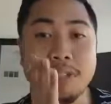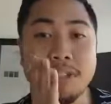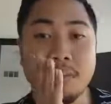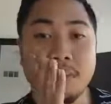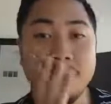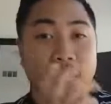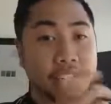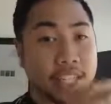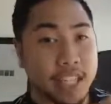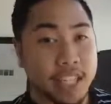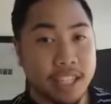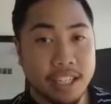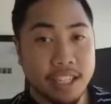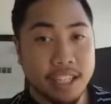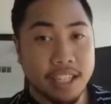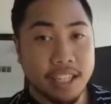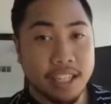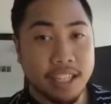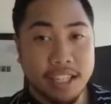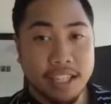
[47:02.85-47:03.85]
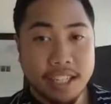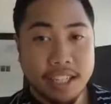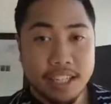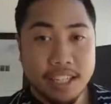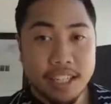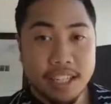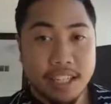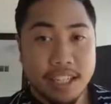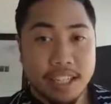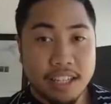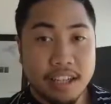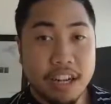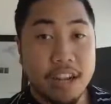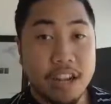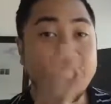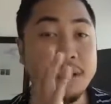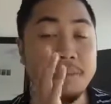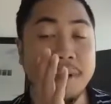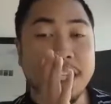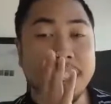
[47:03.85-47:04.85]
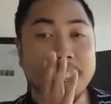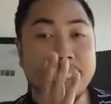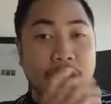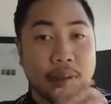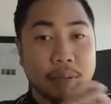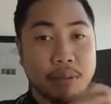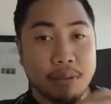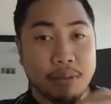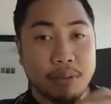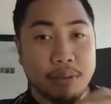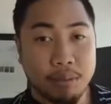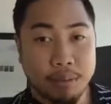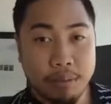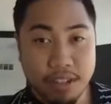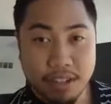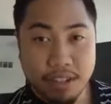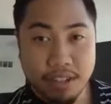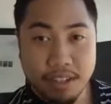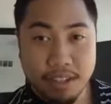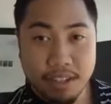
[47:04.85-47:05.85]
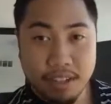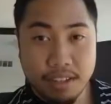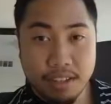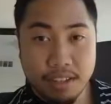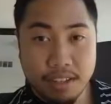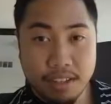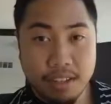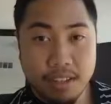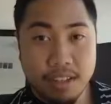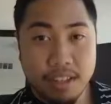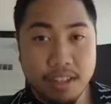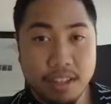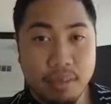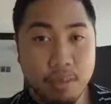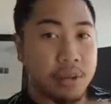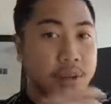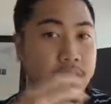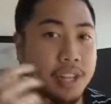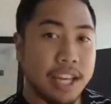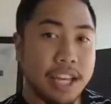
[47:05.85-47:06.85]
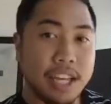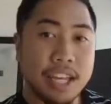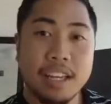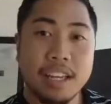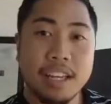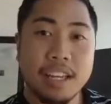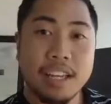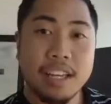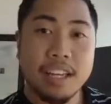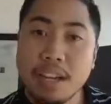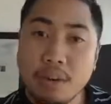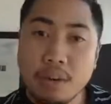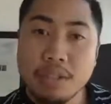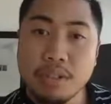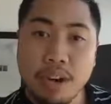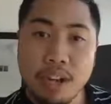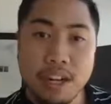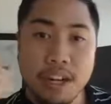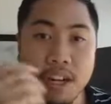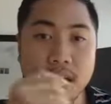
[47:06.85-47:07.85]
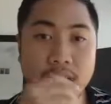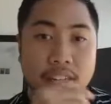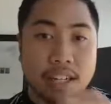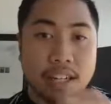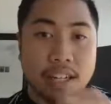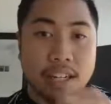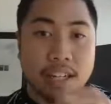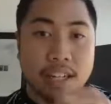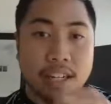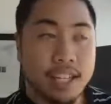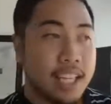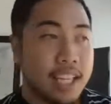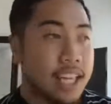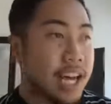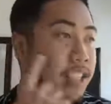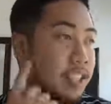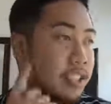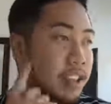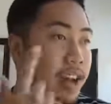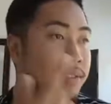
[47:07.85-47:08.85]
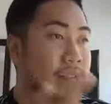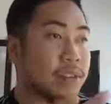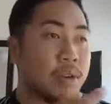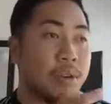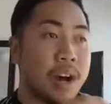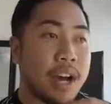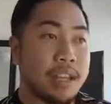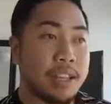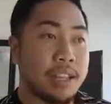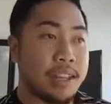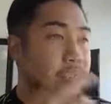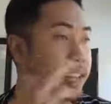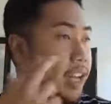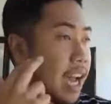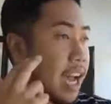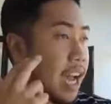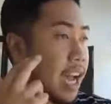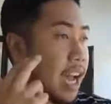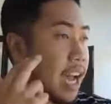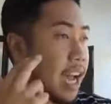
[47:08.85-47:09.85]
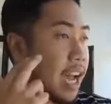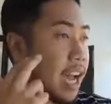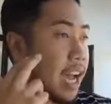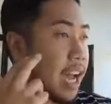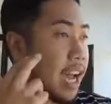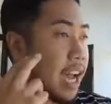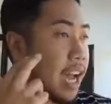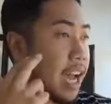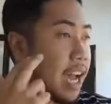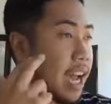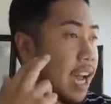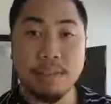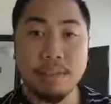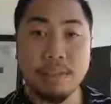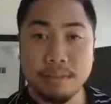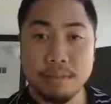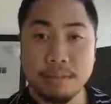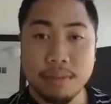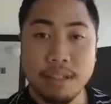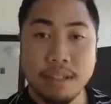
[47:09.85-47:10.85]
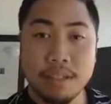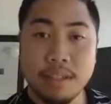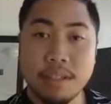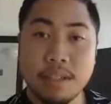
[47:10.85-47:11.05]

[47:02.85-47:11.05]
Where's the money? You're not even spending time with me. What's going on? I was like, you have no idea that I think 5 years from now.